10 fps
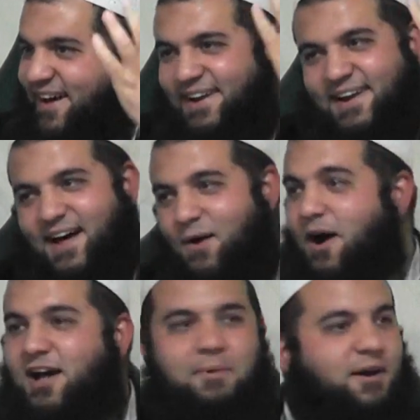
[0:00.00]

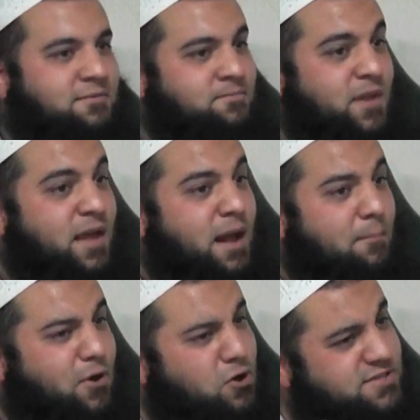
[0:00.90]
Allahu Akbar.
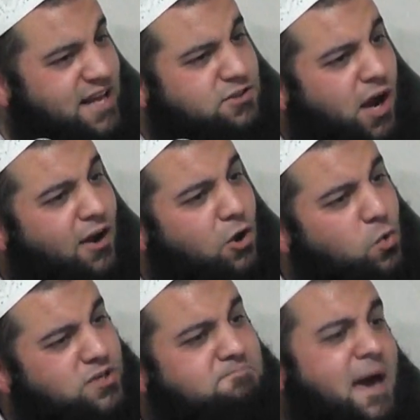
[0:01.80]
Because that
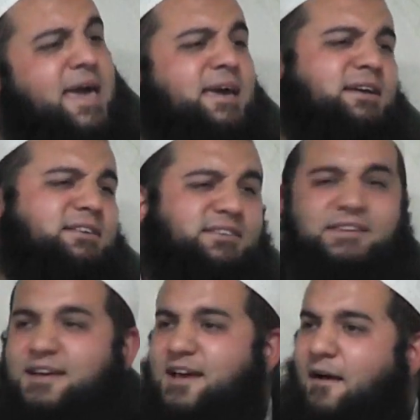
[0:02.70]
ta'alluq was
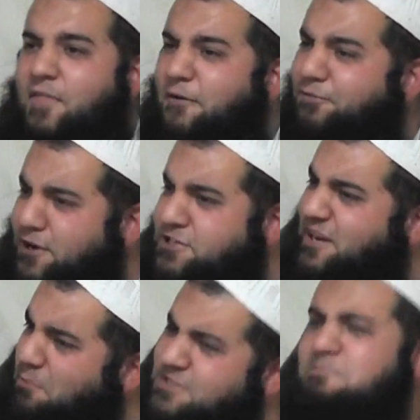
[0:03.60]
made. That
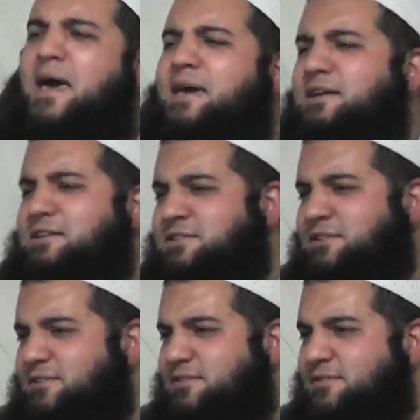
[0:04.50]
friendship was
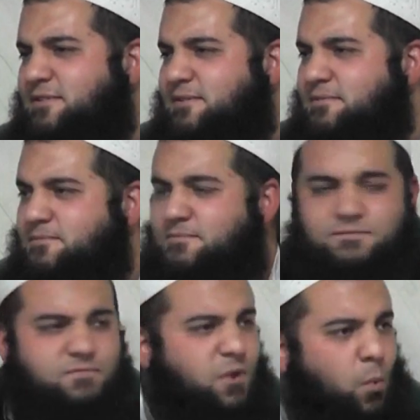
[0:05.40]
made.
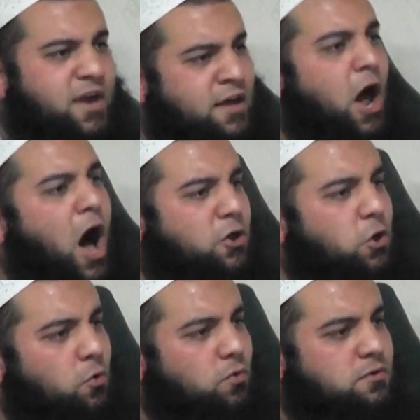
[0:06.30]
We can
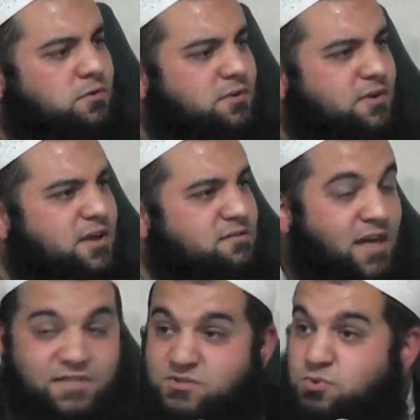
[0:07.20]
argue
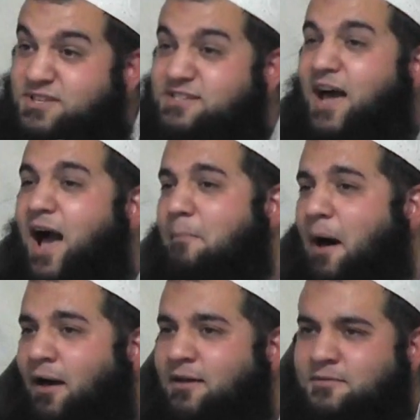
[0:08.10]
that this was the
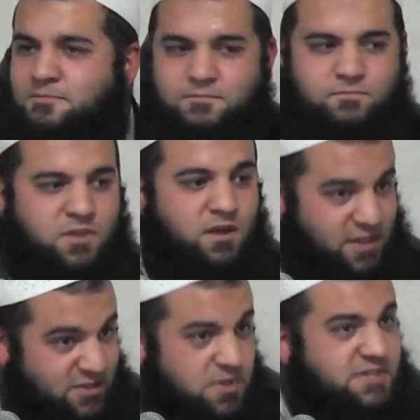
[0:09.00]
Sahaba.
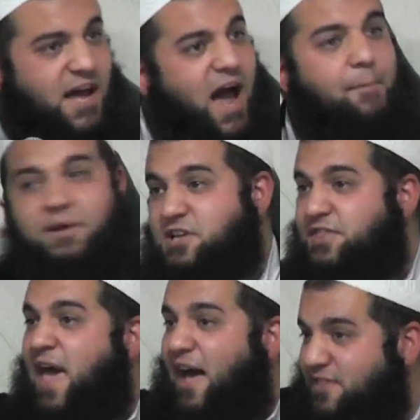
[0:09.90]
These were the Sahaba.
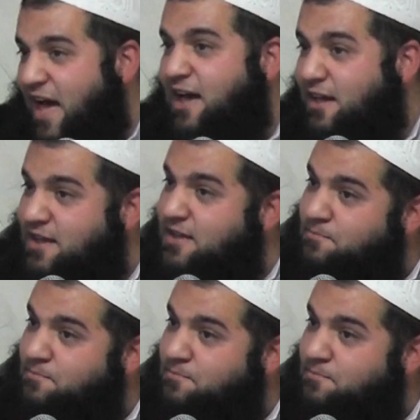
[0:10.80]
So they had that